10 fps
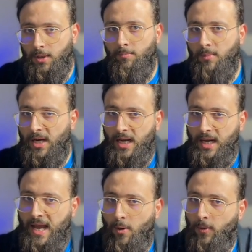by
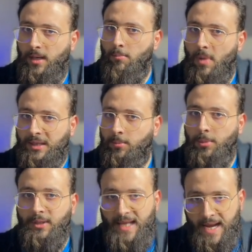allowing multiple
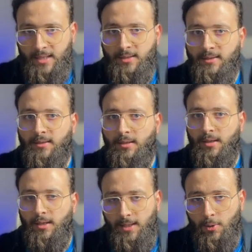tenants
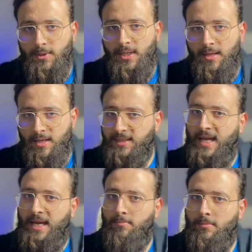using the
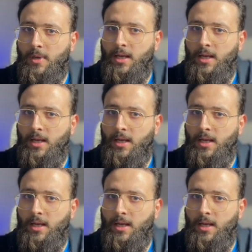same